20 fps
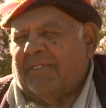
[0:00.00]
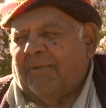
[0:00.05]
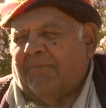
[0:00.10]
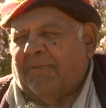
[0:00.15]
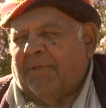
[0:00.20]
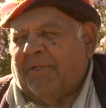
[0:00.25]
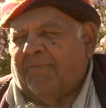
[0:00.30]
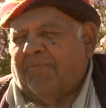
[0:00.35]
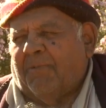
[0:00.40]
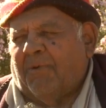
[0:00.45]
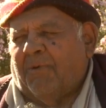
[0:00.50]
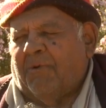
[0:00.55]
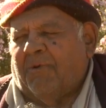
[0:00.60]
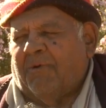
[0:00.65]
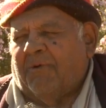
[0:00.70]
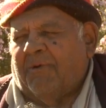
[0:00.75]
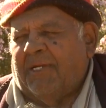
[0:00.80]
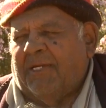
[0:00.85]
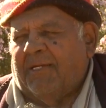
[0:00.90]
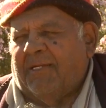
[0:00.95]
at
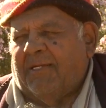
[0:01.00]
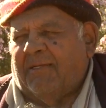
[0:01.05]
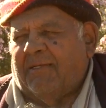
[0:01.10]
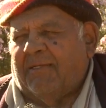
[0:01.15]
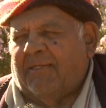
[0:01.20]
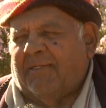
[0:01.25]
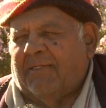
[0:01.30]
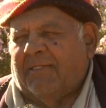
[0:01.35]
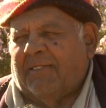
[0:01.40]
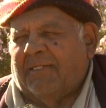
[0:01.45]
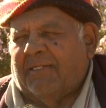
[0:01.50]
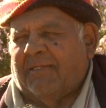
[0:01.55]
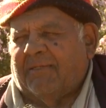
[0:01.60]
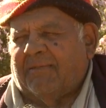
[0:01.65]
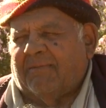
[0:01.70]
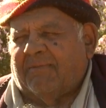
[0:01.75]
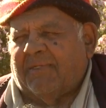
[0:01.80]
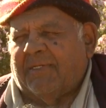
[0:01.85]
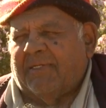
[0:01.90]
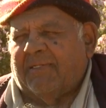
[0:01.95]

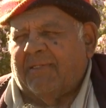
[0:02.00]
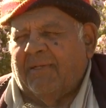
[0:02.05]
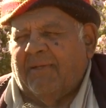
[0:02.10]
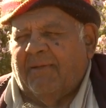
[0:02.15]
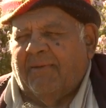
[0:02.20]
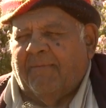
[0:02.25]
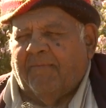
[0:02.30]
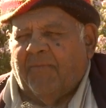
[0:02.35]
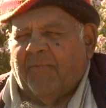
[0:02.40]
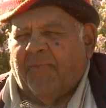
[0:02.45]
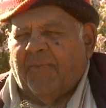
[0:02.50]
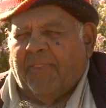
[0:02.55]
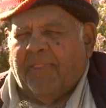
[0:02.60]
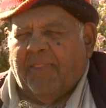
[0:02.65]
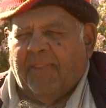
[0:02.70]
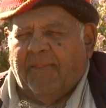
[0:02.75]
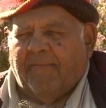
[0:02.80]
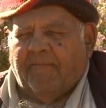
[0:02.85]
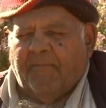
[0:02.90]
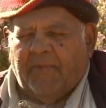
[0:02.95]
Moree
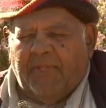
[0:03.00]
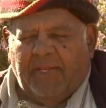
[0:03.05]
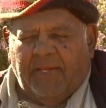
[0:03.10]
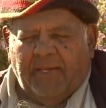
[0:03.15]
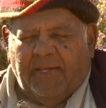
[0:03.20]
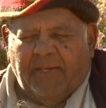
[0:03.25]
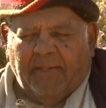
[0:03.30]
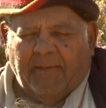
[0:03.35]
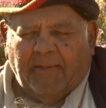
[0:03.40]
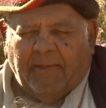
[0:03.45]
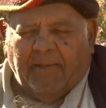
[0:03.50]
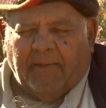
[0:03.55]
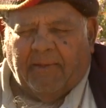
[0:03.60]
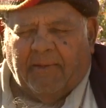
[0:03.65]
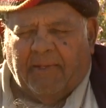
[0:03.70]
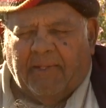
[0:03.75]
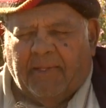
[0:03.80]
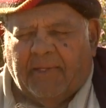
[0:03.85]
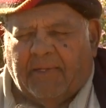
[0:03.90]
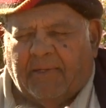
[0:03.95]
in
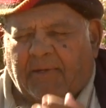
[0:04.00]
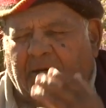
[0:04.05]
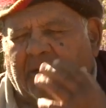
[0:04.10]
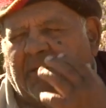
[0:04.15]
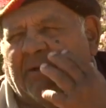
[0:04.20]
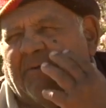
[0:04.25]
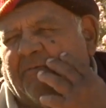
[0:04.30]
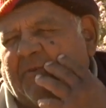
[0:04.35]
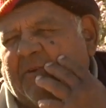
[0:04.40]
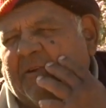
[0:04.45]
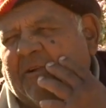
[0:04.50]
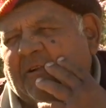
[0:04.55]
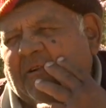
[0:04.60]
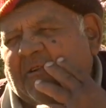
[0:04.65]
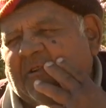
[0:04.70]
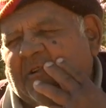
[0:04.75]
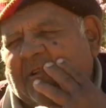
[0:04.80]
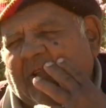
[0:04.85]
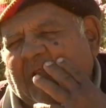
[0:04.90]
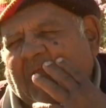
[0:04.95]
the cotton fields,
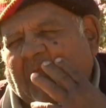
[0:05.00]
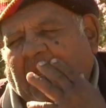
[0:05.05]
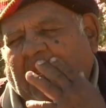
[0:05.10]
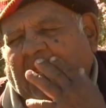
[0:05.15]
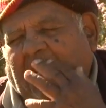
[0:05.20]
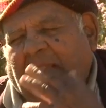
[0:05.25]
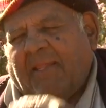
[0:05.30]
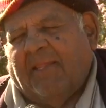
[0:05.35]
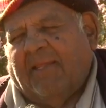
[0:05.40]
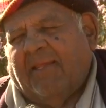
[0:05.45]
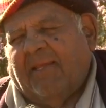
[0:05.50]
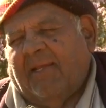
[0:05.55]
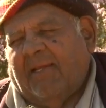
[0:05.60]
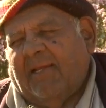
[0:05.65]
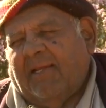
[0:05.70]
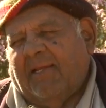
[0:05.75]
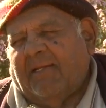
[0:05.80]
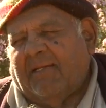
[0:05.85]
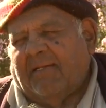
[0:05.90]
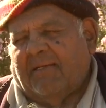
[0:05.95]

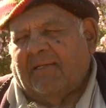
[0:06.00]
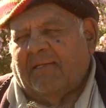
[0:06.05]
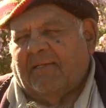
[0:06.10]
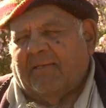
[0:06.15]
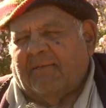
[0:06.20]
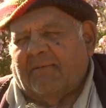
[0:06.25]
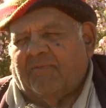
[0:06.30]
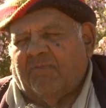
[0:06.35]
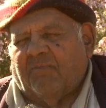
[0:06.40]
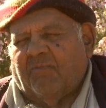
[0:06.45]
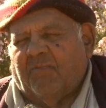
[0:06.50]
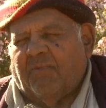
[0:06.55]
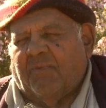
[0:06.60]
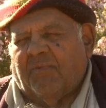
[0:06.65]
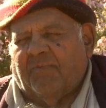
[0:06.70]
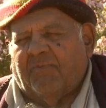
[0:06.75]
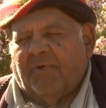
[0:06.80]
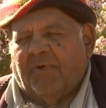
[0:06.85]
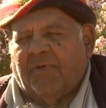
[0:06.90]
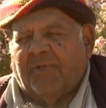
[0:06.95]
and
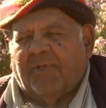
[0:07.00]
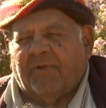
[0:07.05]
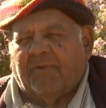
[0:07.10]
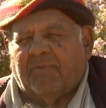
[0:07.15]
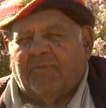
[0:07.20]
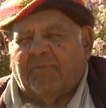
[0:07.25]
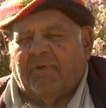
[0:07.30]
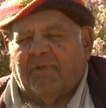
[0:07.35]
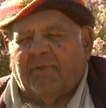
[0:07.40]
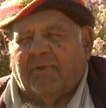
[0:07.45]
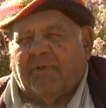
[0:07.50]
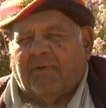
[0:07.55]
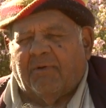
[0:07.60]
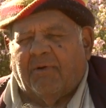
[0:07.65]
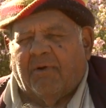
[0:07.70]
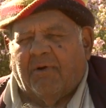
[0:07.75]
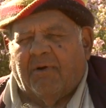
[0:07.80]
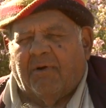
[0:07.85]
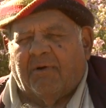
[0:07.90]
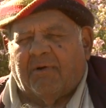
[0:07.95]
on the
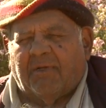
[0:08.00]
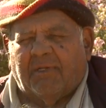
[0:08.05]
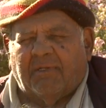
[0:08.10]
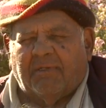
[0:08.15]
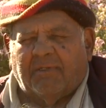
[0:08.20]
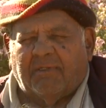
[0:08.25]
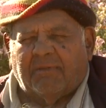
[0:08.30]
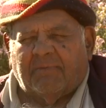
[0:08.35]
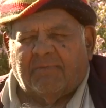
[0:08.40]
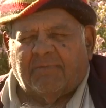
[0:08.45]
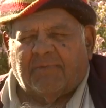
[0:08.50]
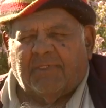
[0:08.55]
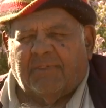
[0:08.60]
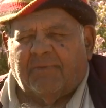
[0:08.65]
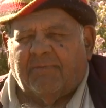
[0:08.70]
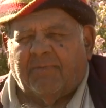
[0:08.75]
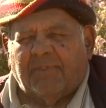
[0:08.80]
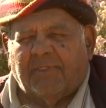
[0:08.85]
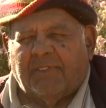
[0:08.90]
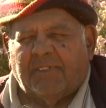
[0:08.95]
grog, and I
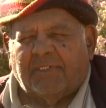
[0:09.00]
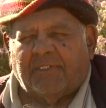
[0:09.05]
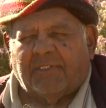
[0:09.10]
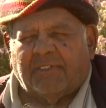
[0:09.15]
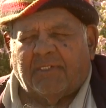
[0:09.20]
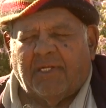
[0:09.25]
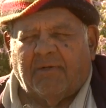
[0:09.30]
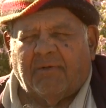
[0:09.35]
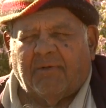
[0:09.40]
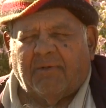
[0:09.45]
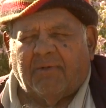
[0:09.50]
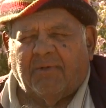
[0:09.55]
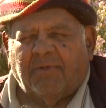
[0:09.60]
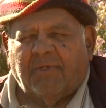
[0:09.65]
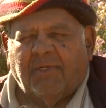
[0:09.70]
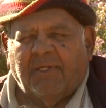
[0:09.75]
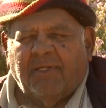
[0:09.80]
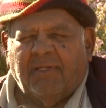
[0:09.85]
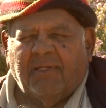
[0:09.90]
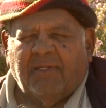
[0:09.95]
said, well, this is no good.
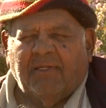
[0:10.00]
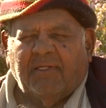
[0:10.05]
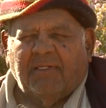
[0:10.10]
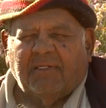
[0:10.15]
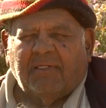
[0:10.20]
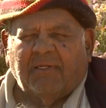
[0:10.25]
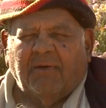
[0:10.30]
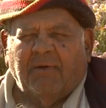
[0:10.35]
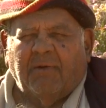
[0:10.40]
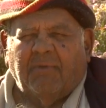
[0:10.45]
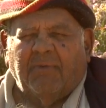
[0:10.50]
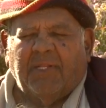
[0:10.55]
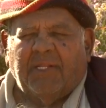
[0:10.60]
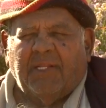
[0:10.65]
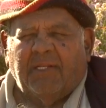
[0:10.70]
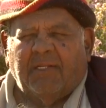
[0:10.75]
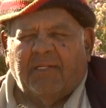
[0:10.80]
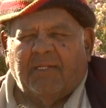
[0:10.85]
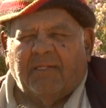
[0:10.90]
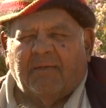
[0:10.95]
So I went
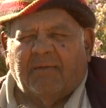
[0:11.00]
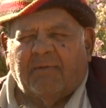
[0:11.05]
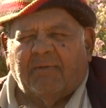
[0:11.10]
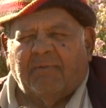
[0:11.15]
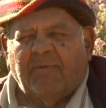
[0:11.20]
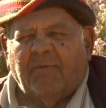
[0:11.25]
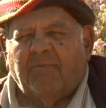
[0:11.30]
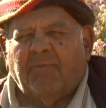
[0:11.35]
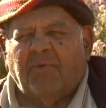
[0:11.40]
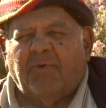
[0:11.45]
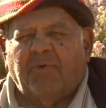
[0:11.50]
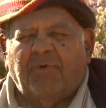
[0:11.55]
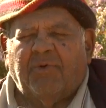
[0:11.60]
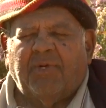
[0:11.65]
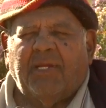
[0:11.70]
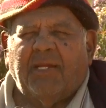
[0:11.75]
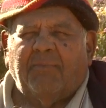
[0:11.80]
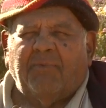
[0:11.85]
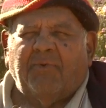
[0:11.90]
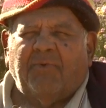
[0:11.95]
into the
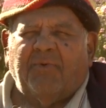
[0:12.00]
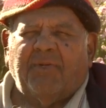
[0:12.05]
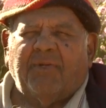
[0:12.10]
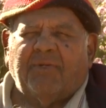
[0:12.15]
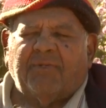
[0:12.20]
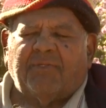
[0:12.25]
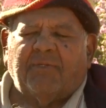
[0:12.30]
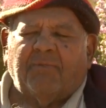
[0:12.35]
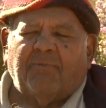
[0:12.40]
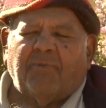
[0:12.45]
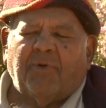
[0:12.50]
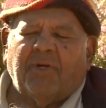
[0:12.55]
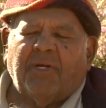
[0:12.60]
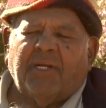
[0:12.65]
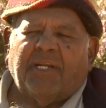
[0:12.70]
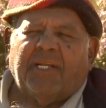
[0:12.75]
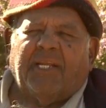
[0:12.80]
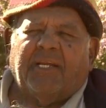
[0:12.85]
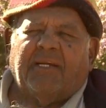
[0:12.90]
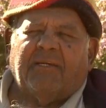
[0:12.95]
Moree Aboriginal
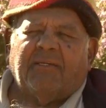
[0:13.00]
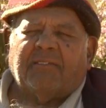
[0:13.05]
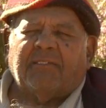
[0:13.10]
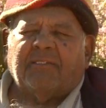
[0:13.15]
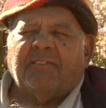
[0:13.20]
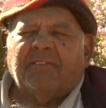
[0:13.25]
Sobriety House